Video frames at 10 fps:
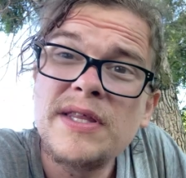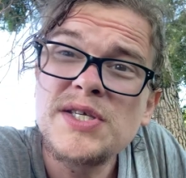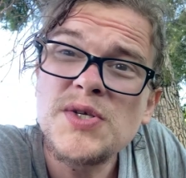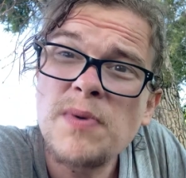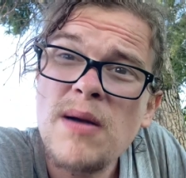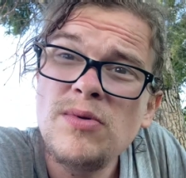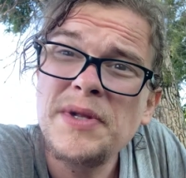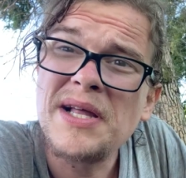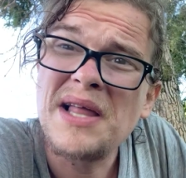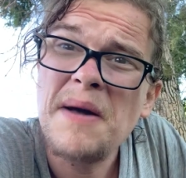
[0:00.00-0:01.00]
This is
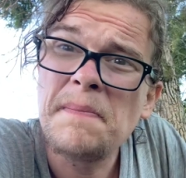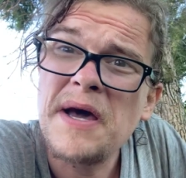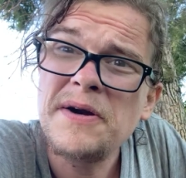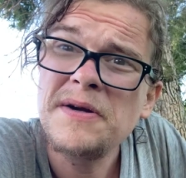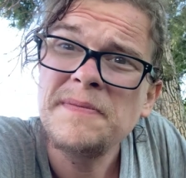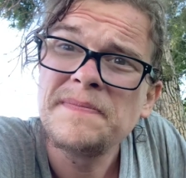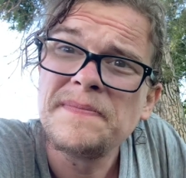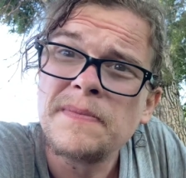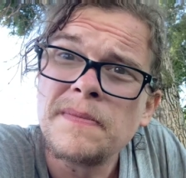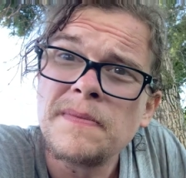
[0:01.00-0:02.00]
probably a lot better
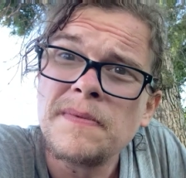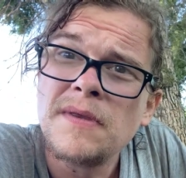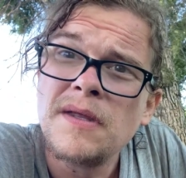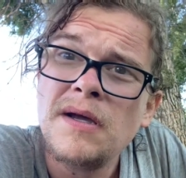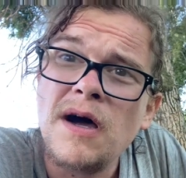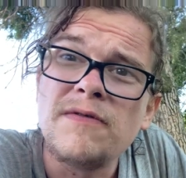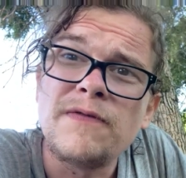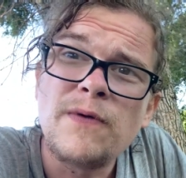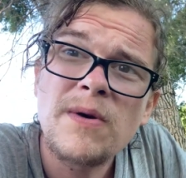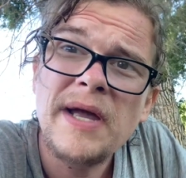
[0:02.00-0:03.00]
of a
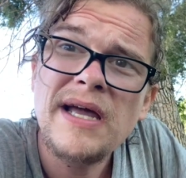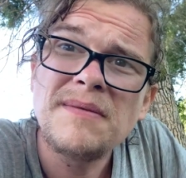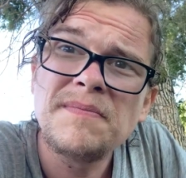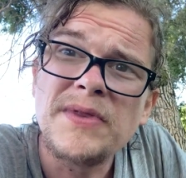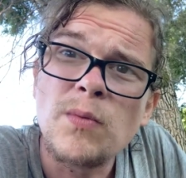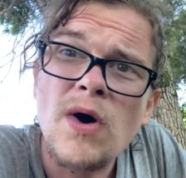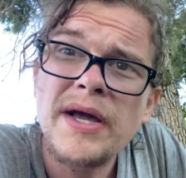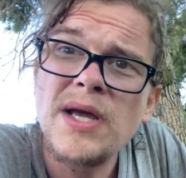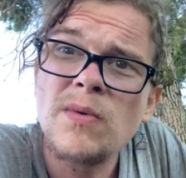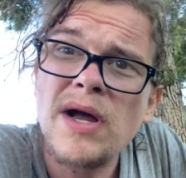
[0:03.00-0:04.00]
format than
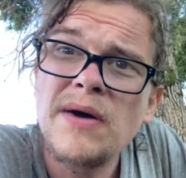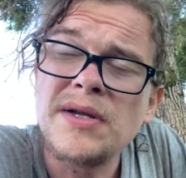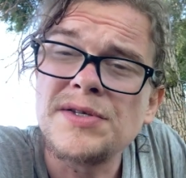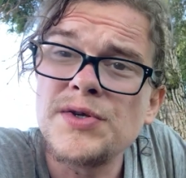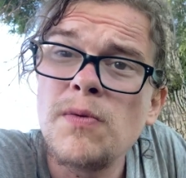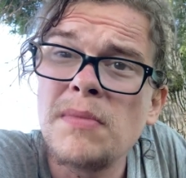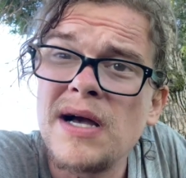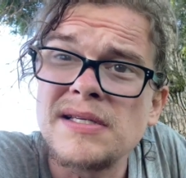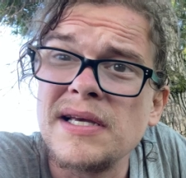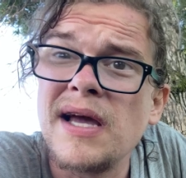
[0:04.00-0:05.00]
walking around and
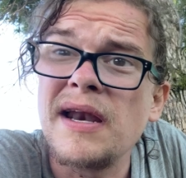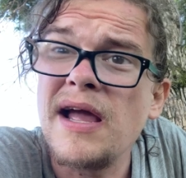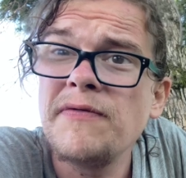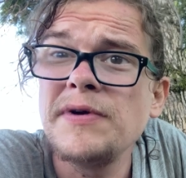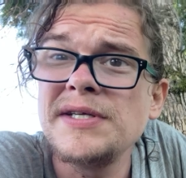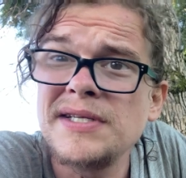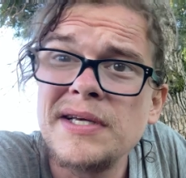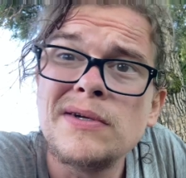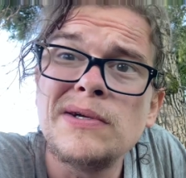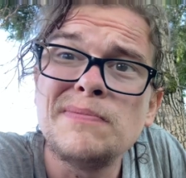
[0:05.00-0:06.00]
soapboxing on every
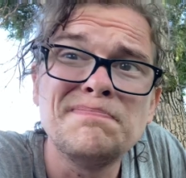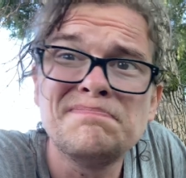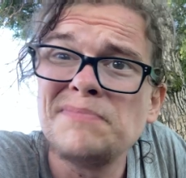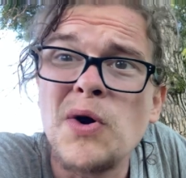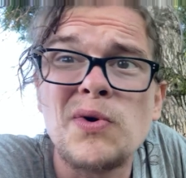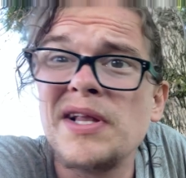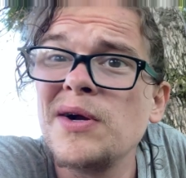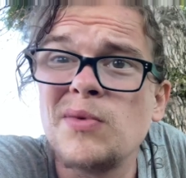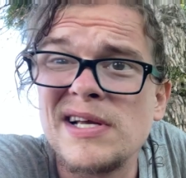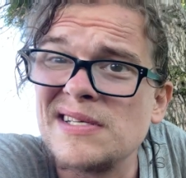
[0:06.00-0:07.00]
single Eau
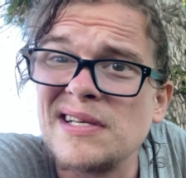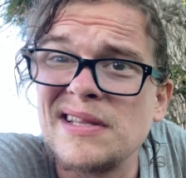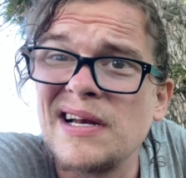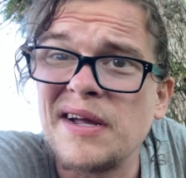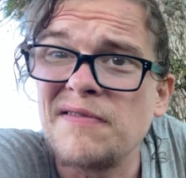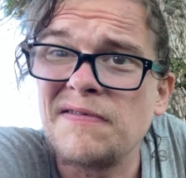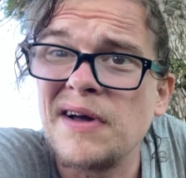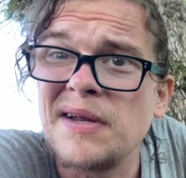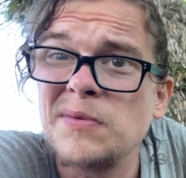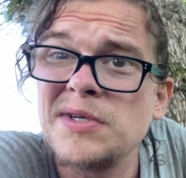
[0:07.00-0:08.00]
Claire resident that I can
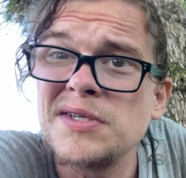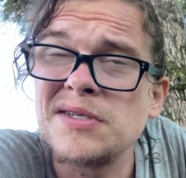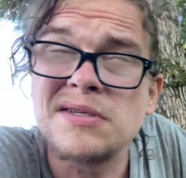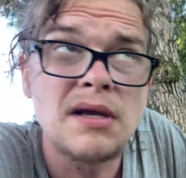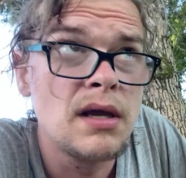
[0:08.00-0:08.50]
find, which has